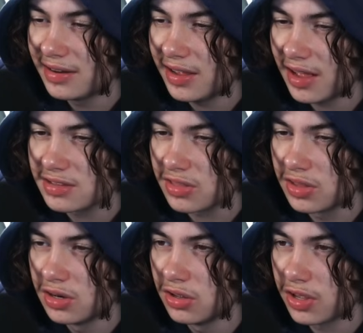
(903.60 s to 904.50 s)
he has
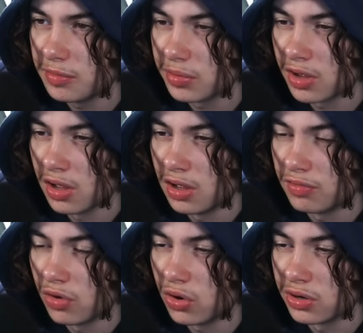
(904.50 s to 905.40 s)
the look input
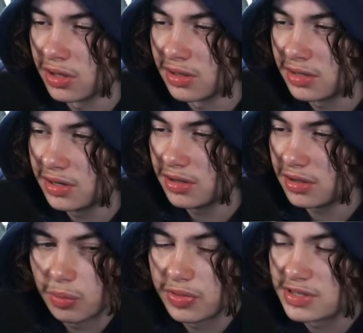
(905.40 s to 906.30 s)
curve on
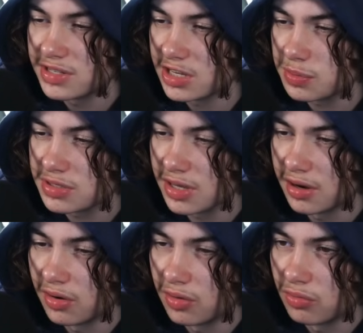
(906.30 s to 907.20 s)
linear with a
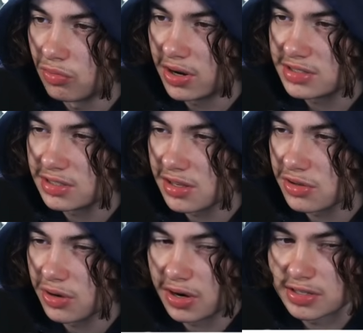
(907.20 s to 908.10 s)
6% right stick dead
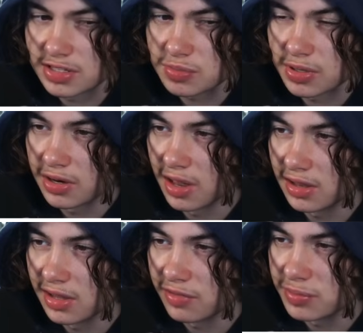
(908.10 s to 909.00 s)
zone and a
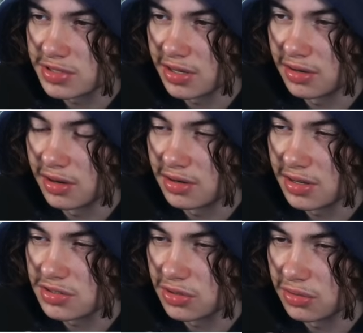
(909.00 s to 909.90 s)
6% left percent
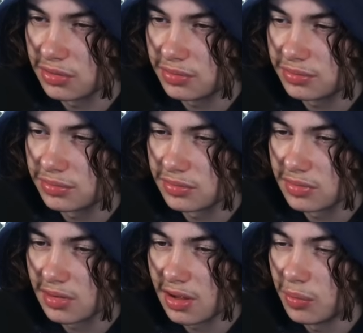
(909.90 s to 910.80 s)
dead zone,
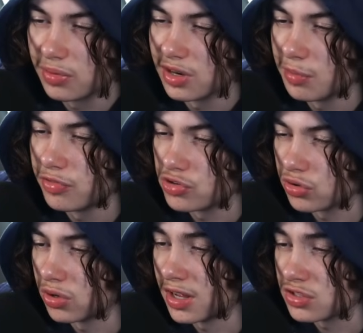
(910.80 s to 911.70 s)
with enable foot
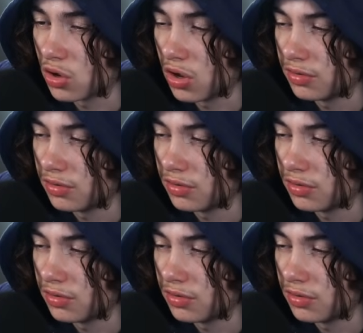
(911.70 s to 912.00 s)
controller as off.